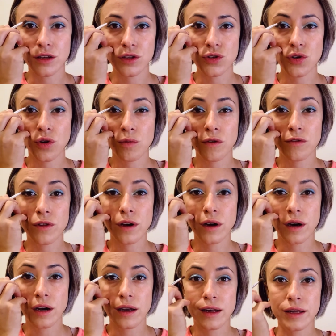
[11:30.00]
top of the
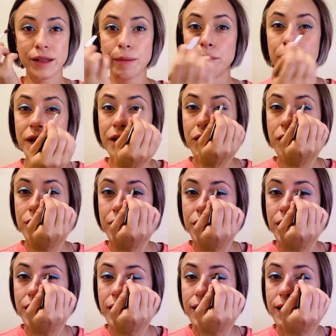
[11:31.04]
eyelid, the middle of
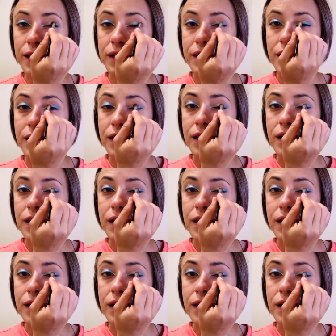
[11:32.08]
the eyelid,